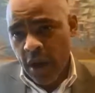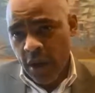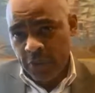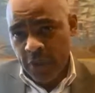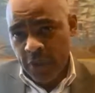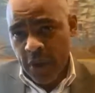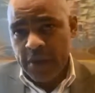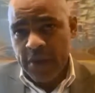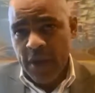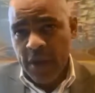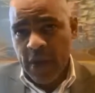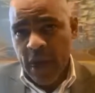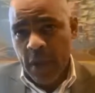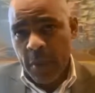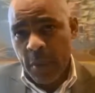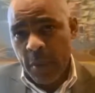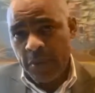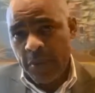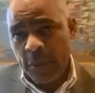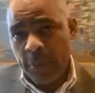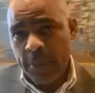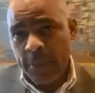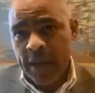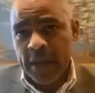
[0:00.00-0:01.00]
As I come off
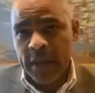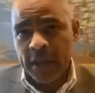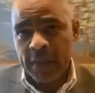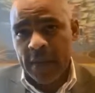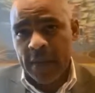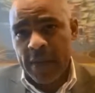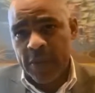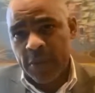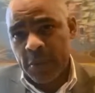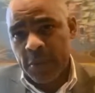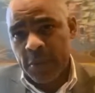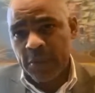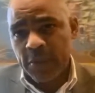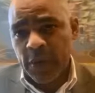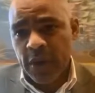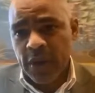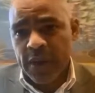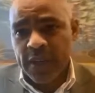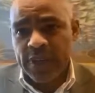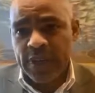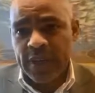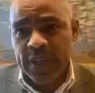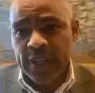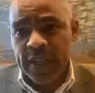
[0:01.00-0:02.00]
the back of this, we've got a
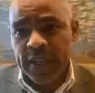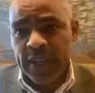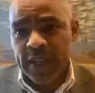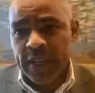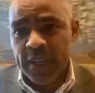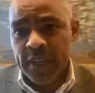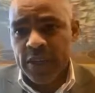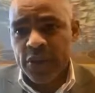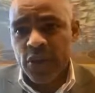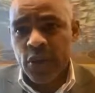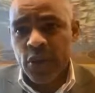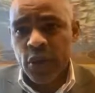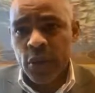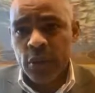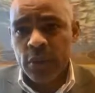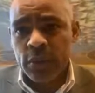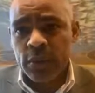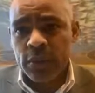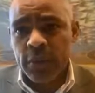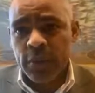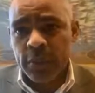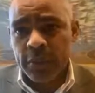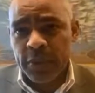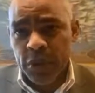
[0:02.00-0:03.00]
city leaders call
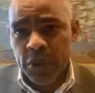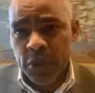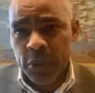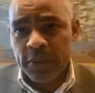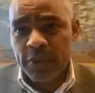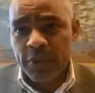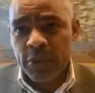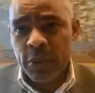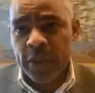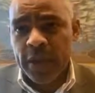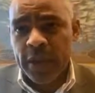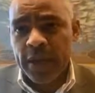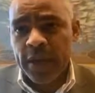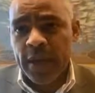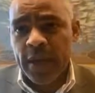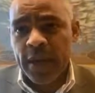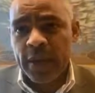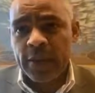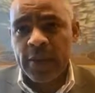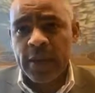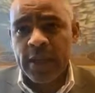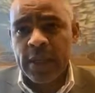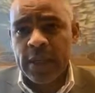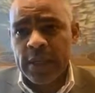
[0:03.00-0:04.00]
that we do every week
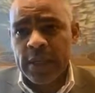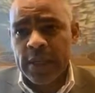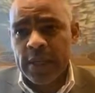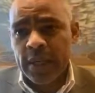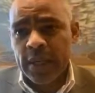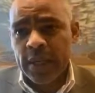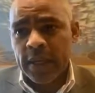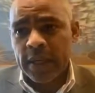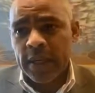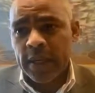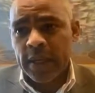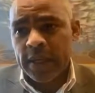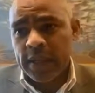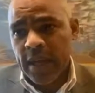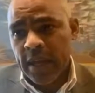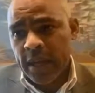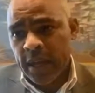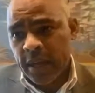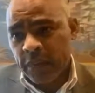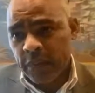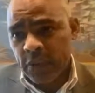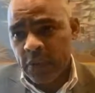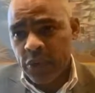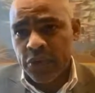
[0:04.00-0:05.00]
now. And, and again,
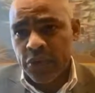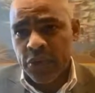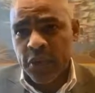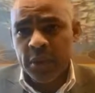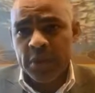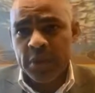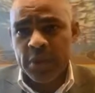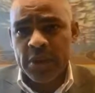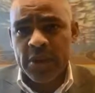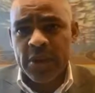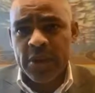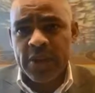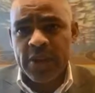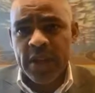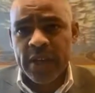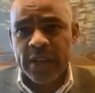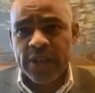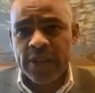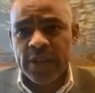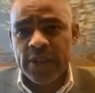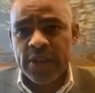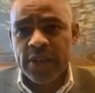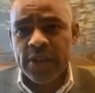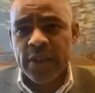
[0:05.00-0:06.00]
the voluntary community
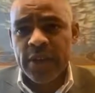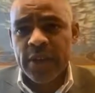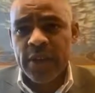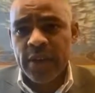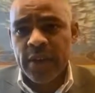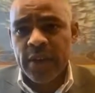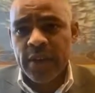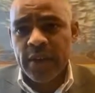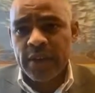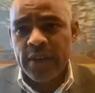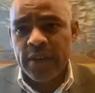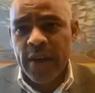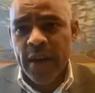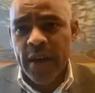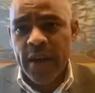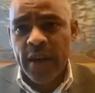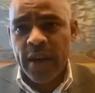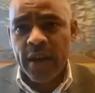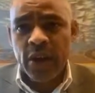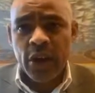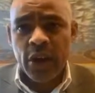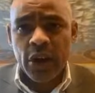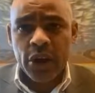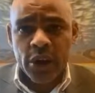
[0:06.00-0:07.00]
sectors there.
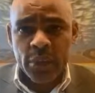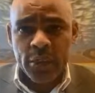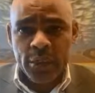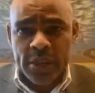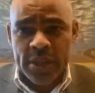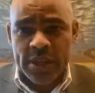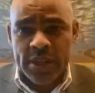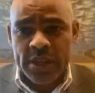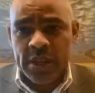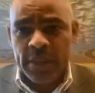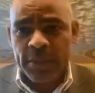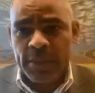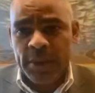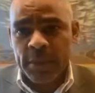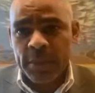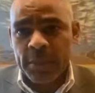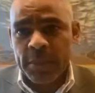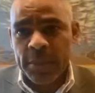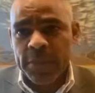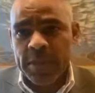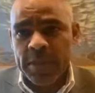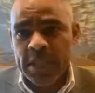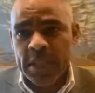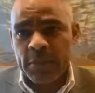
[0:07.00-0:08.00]
Our community
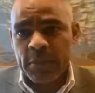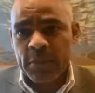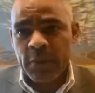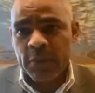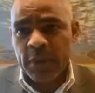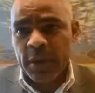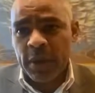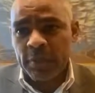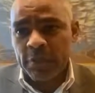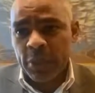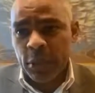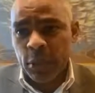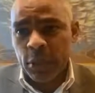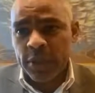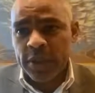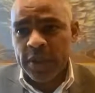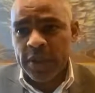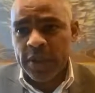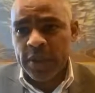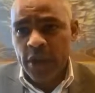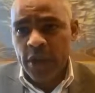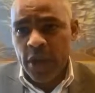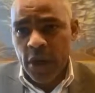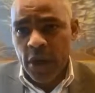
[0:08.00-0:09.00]
development team have been pulled
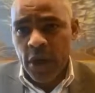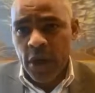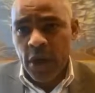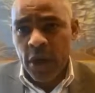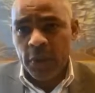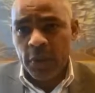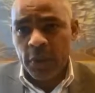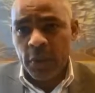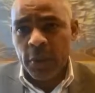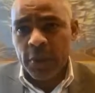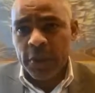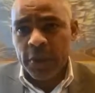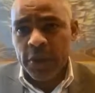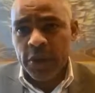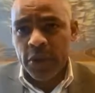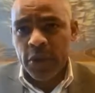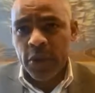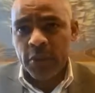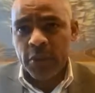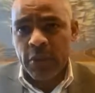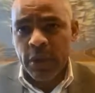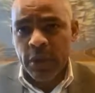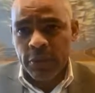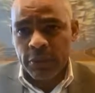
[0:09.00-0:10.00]
into the heart of what we do,
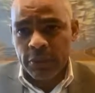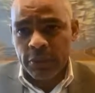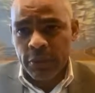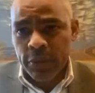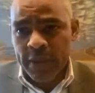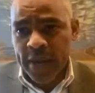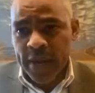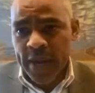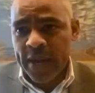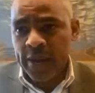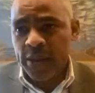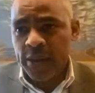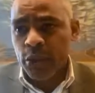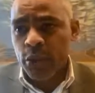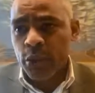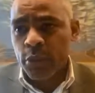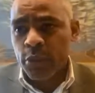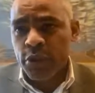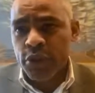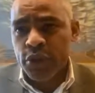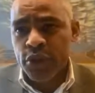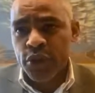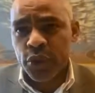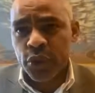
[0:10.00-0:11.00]
both through Can Do
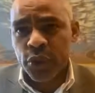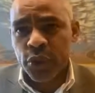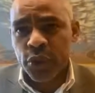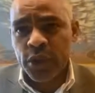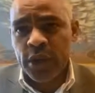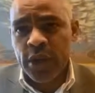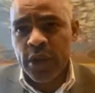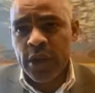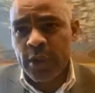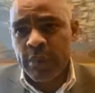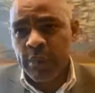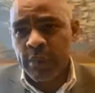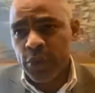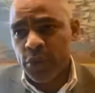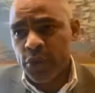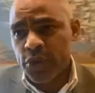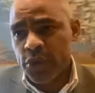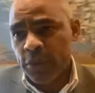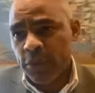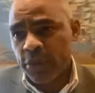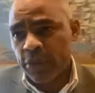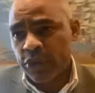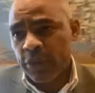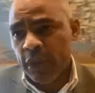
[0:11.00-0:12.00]
Bristol, but
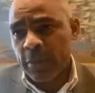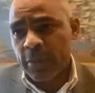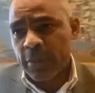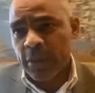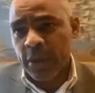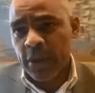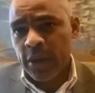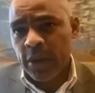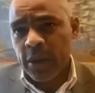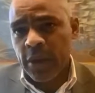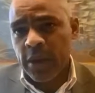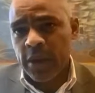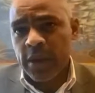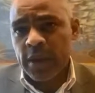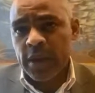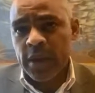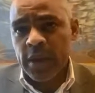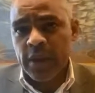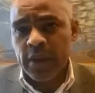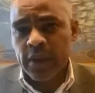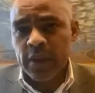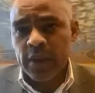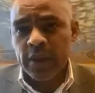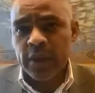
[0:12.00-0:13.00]
also in shaping our
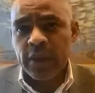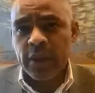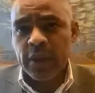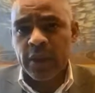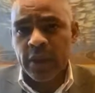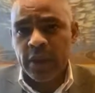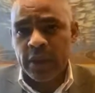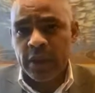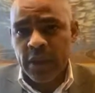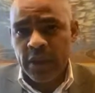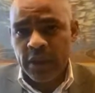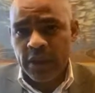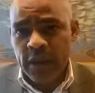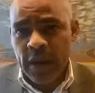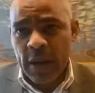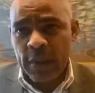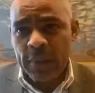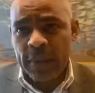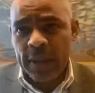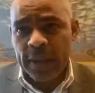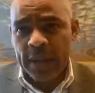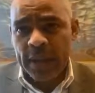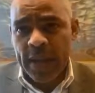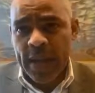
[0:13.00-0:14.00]
the, the, the,
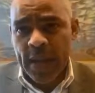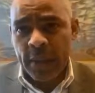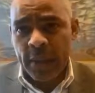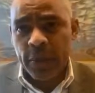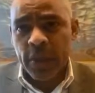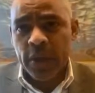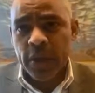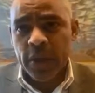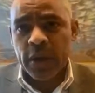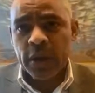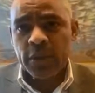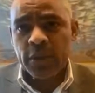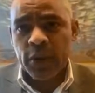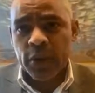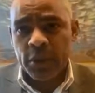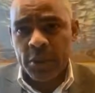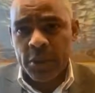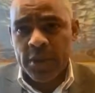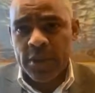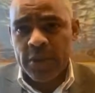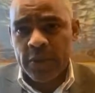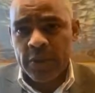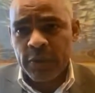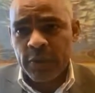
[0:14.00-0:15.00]
developing network of
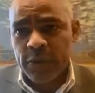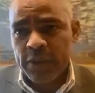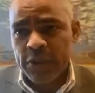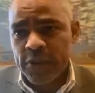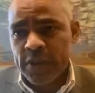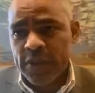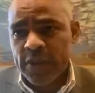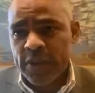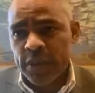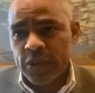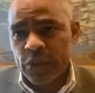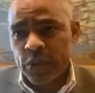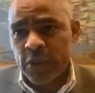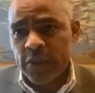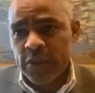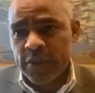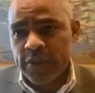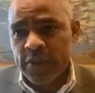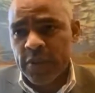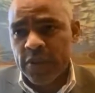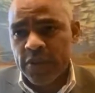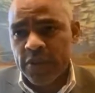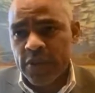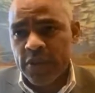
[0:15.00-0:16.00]
community voluntary sector
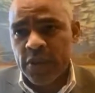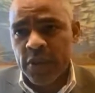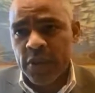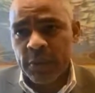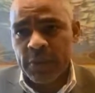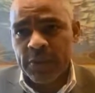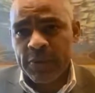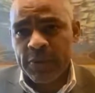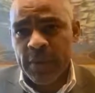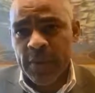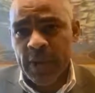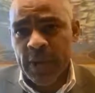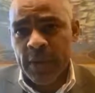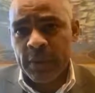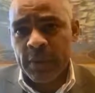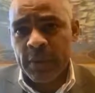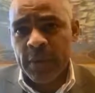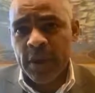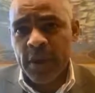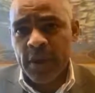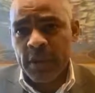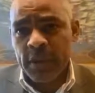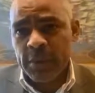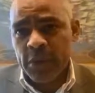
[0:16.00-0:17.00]
organizations that we've set up
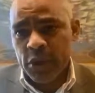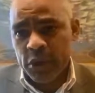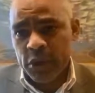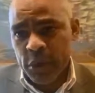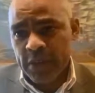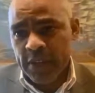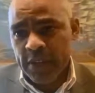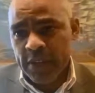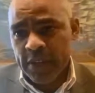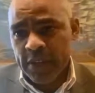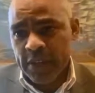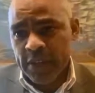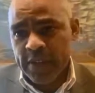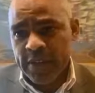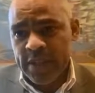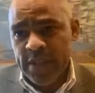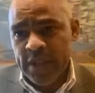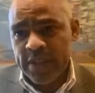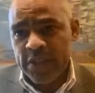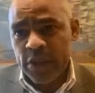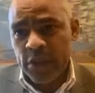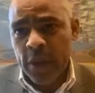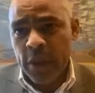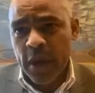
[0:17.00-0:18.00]
because we recognize
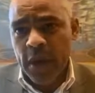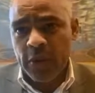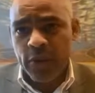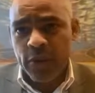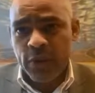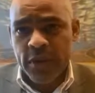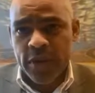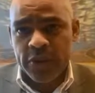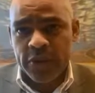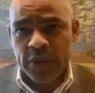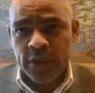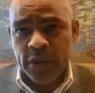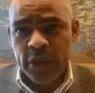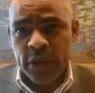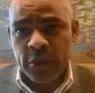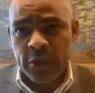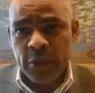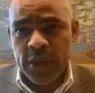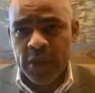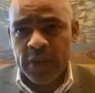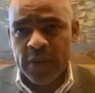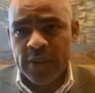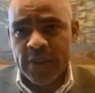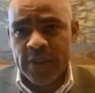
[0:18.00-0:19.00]
that's a way of reaching
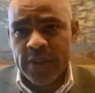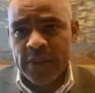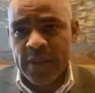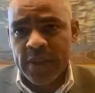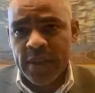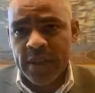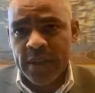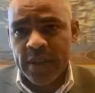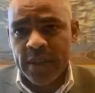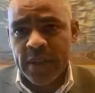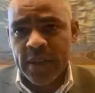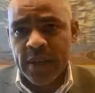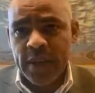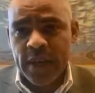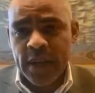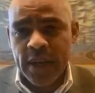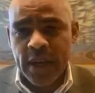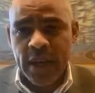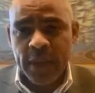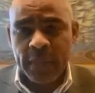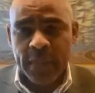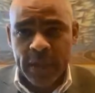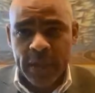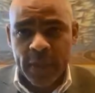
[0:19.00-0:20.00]
communities
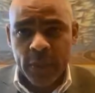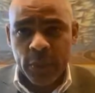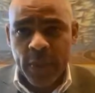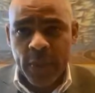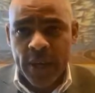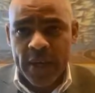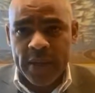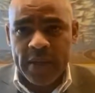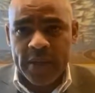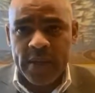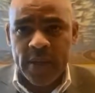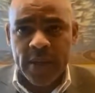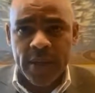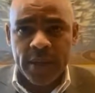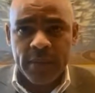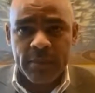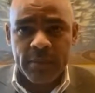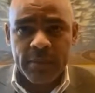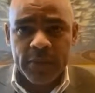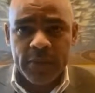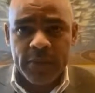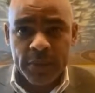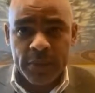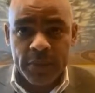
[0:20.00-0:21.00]
um, in ways that
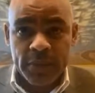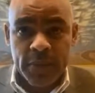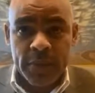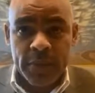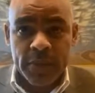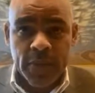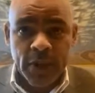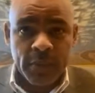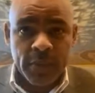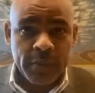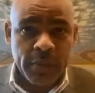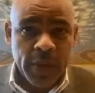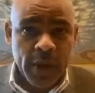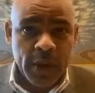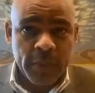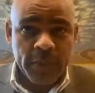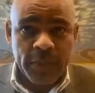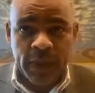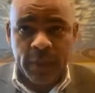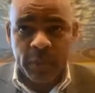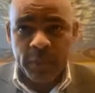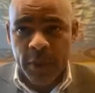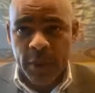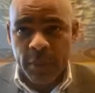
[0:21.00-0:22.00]
sometimes our, our
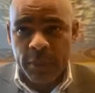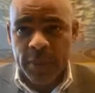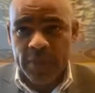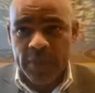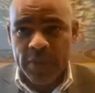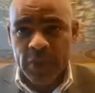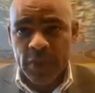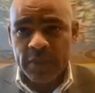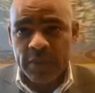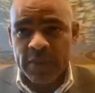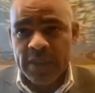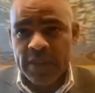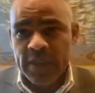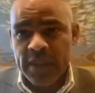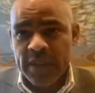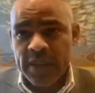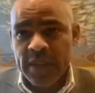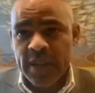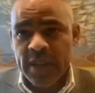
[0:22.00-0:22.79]
big public services